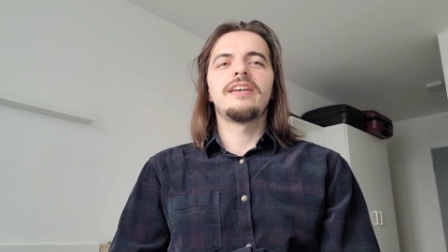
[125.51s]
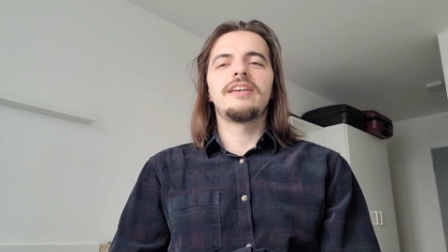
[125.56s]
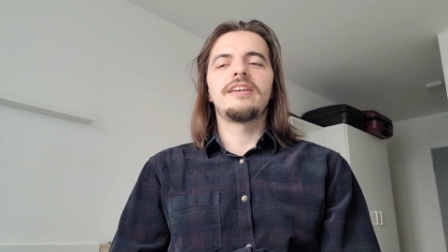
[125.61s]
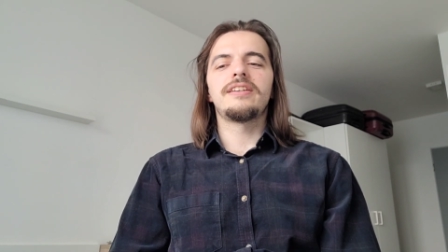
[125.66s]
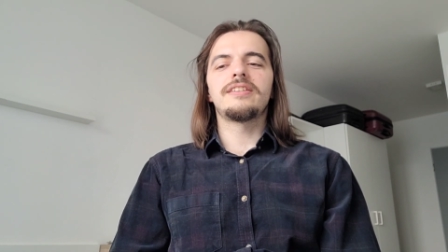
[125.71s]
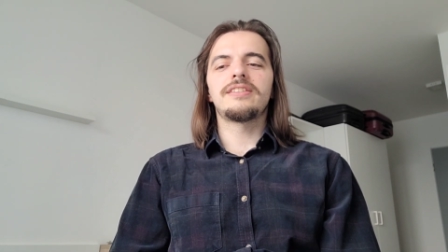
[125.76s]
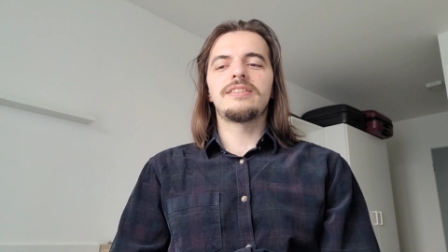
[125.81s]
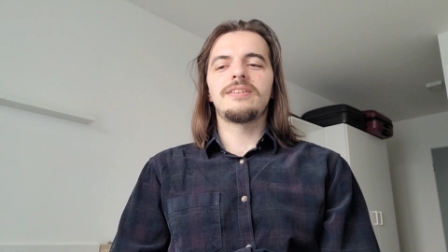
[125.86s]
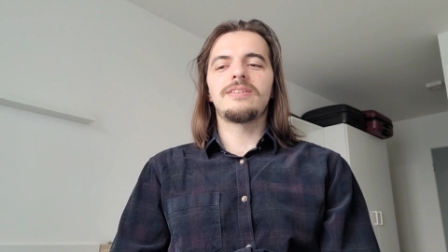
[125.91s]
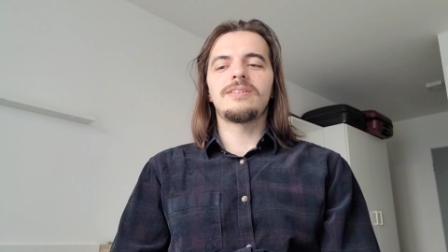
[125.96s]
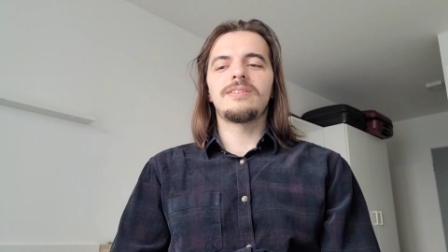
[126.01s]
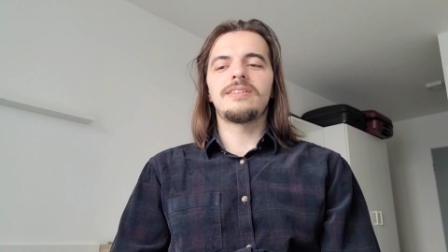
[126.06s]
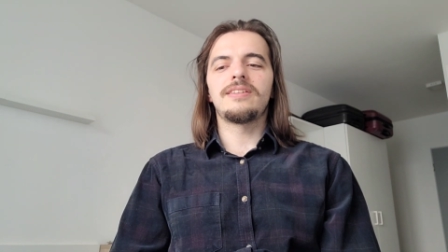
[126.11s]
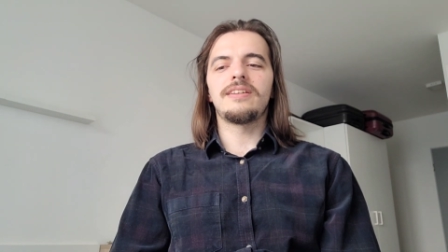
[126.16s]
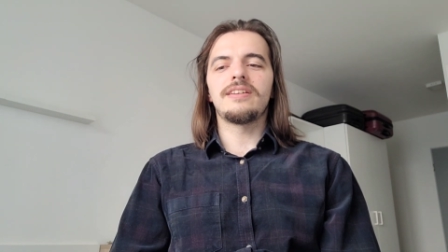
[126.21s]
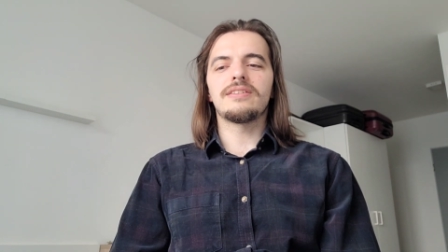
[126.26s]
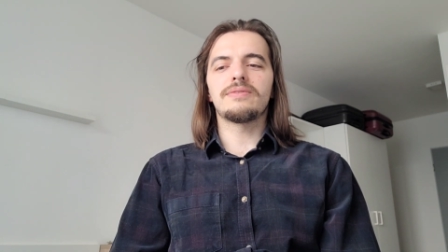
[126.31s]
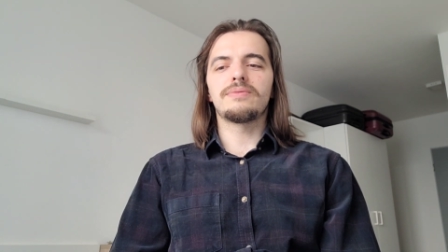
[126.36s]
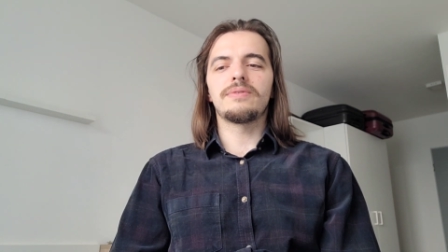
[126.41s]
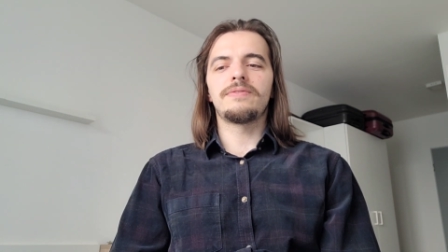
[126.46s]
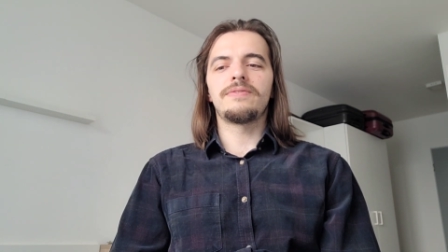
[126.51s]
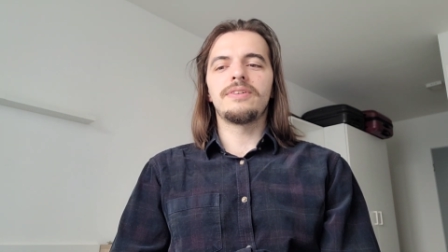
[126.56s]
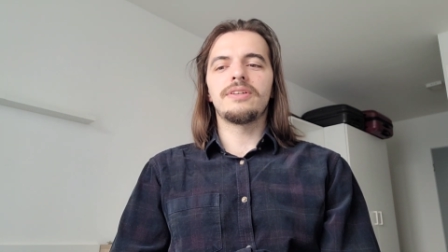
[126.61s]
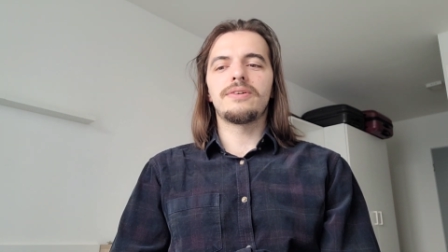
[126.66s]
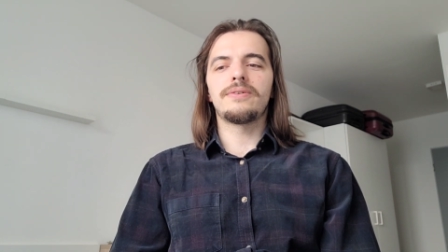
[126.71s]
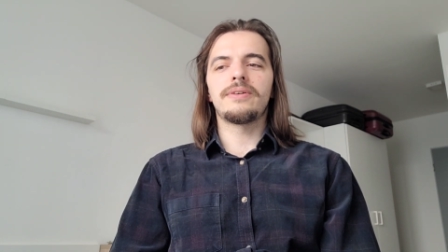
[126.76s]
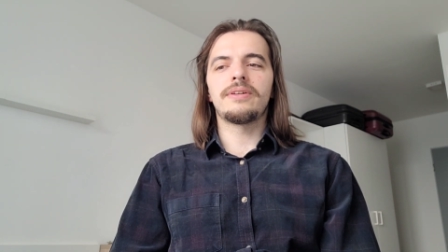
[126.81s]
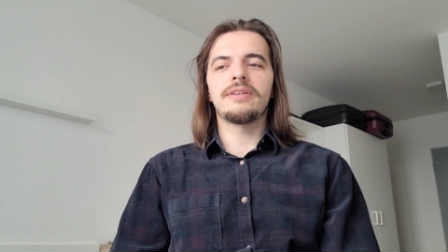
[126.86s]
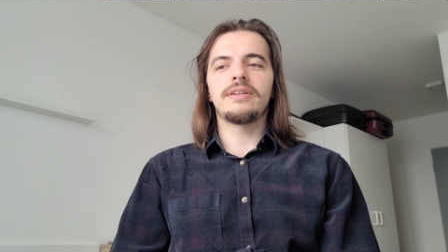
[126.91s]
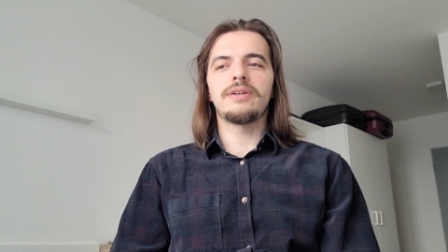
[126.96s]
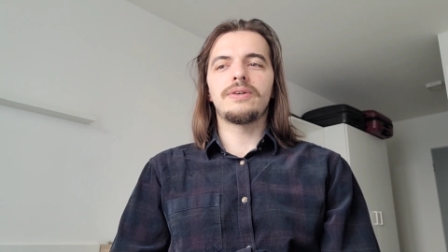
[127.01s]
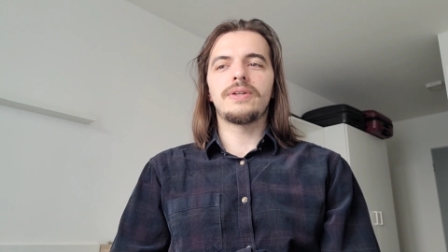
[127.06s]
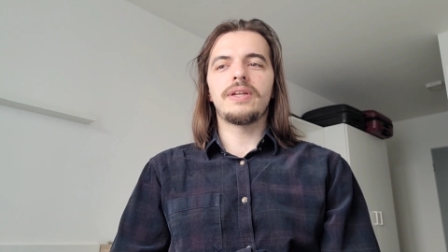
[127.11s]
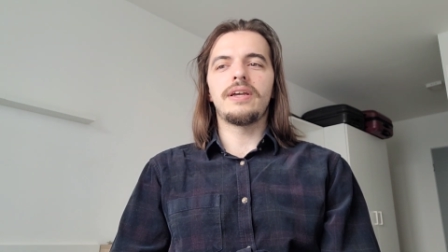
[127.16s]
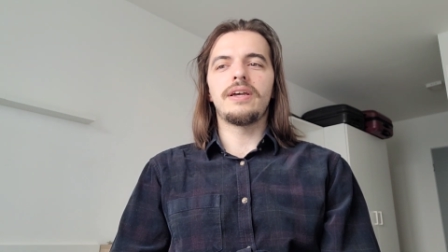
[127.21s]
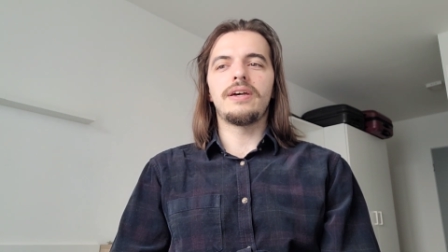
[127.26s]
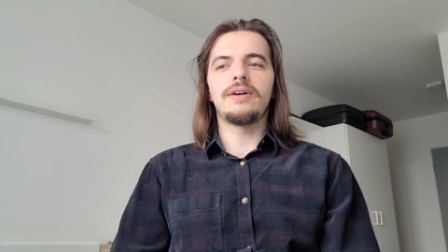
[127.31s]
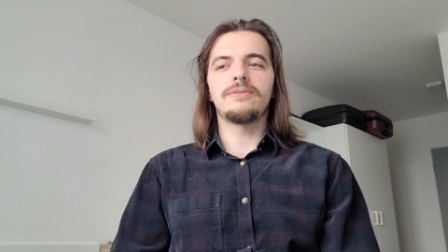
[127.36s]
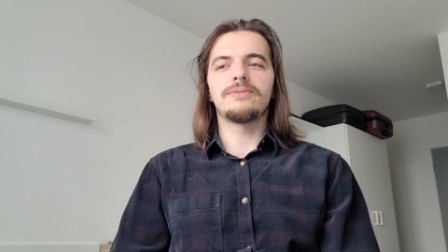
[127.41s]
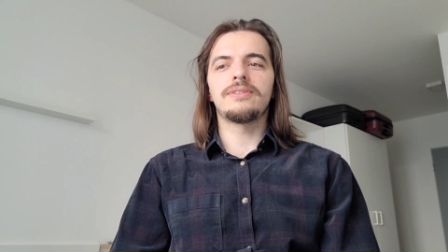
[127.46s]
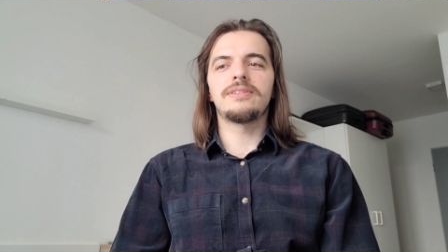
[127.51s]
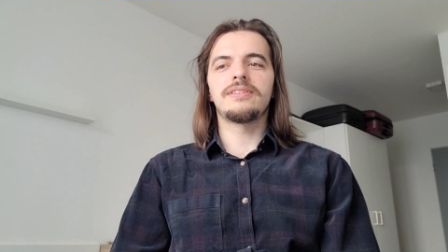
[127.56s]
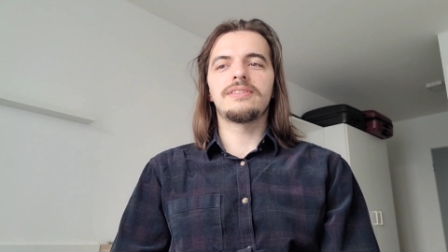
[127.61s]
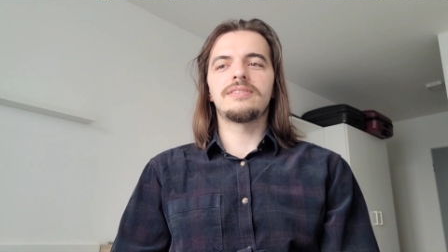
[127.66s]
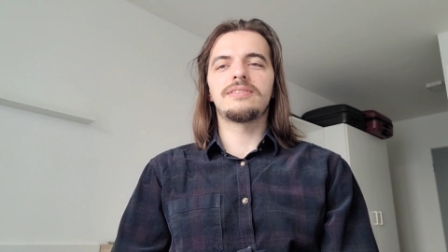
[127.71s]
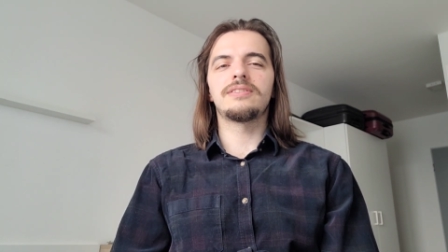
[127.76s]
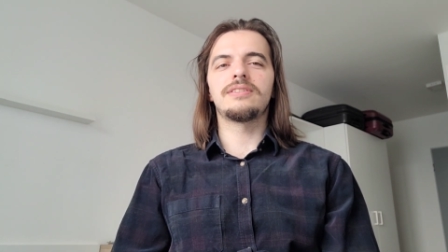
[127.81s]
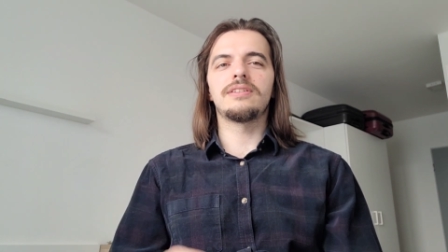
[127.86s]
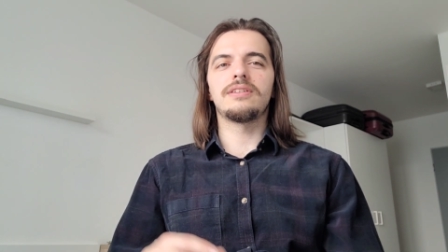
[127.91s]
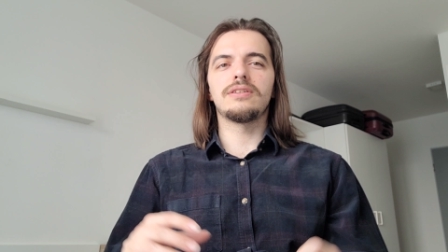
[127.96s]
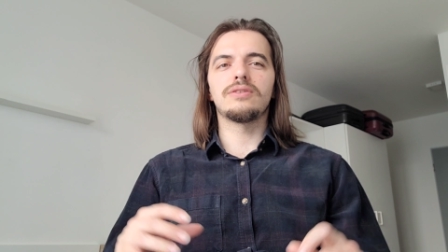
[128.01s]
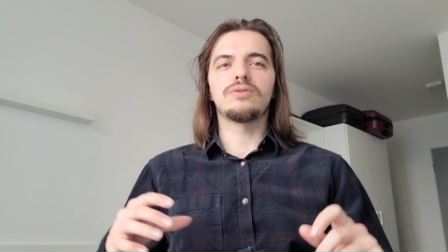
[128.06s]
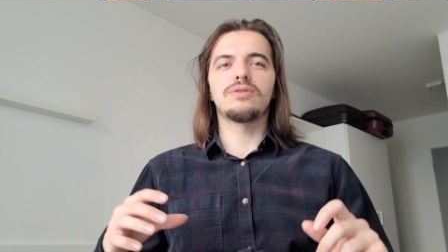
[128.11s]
as they are tasked with figuring out how this uh,